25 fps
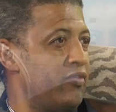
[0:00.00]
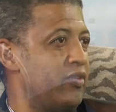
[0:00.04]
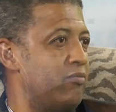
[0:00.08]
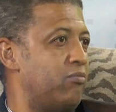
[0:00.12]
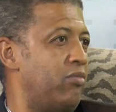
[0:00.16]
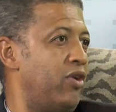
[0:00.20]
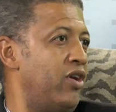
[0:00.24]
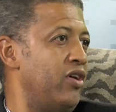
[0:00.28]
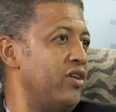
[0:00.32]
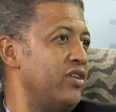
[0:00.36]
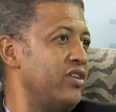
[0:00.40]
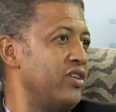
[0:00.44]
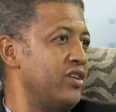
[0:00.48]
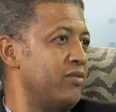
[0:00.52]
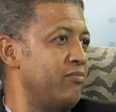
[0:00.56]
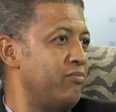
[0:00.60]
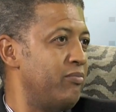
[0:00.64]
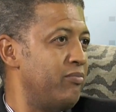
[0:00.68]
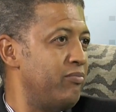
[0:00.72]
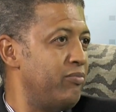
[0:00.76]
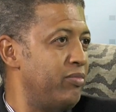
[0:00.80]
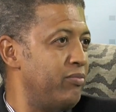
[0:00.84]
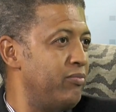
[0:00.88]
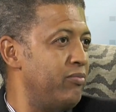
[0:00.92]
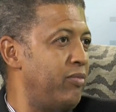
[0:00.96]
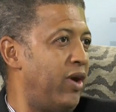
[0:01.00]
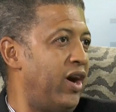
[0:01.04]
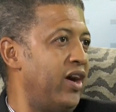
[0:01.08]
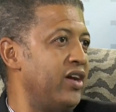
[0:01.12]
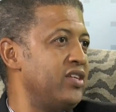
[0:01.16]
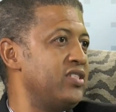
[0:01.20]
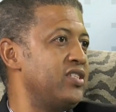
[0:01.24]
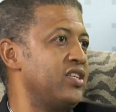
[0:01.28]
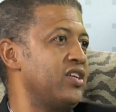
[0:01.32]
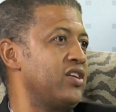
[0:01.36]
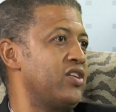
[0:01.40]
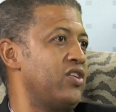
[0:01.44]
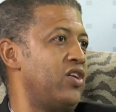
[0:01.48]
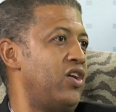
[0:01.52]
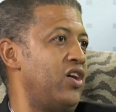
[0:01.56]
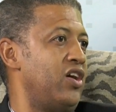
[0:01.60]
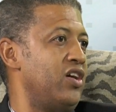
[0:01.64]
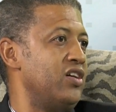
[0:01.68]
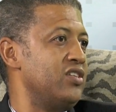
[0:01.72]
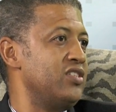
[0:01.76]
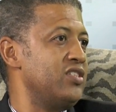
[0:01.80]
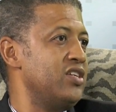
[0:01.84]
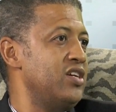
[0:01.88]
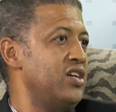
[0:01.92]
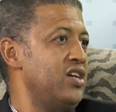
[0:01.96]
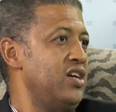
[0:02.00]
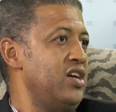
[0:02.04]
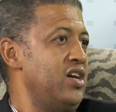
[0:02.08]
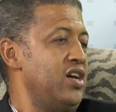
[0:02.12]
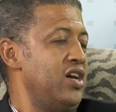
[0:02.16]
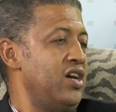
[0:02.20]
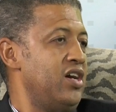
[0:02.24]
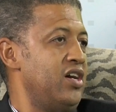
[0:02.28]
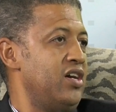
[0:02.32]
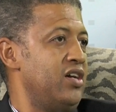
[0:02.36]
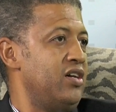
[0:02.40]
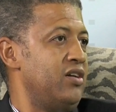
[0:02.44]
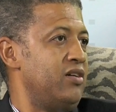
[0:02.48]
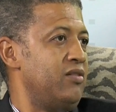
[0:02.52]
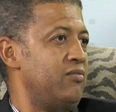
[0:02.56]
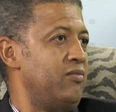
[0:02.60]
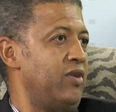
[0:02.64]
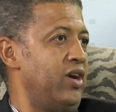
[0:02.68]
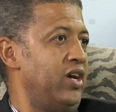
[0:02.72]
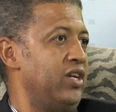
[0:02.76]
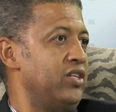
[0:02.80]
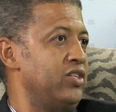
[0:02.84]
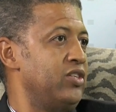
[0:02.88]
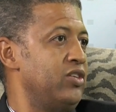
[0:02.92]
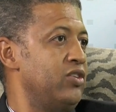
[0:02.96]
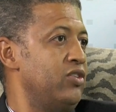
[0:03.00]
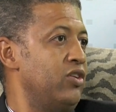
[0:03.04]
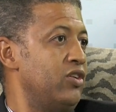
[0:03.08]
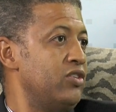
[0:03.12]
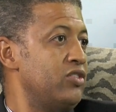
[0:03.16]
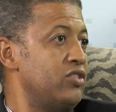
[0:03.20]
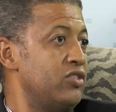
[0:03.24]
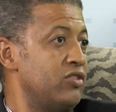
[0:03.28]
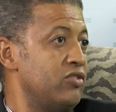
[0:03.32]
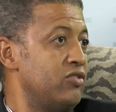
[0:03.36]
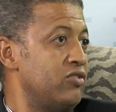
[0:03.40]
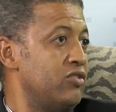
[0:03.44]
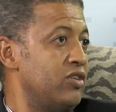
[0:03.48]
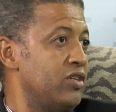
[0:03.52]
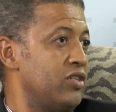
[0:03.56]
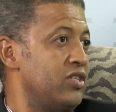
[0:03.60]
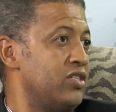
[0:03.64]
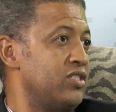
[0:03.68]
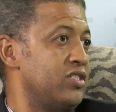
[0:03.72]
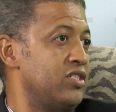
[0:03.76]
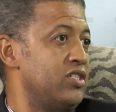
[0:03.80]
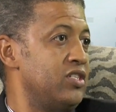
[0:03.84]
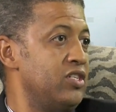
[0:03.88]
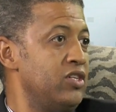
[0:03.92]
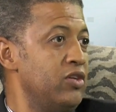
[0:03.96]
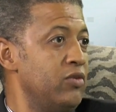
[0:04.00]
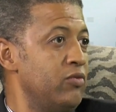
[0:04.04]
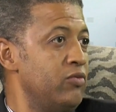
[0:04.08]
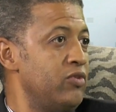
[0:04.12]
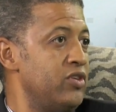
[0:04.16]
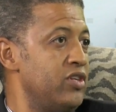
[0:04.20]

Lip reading: bond, it buys the cars. And you're not so sure, because you would